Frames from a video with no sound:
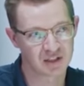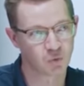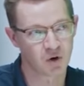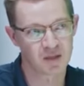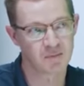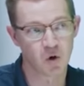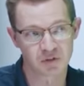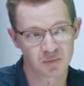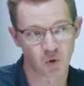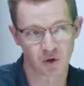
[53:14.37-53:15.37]
is one of the
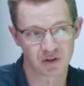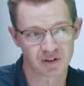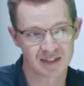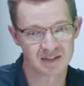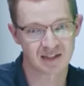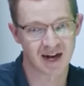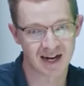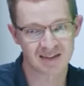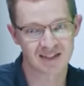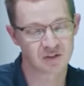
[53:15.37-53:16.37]
most important things that
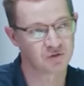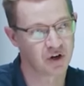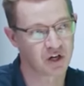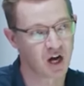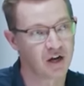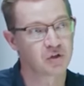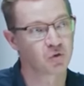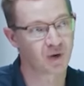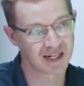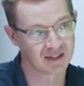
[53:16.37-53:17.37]
I think is very
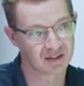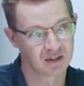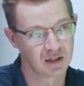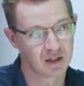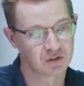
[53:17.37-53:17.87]
underrated.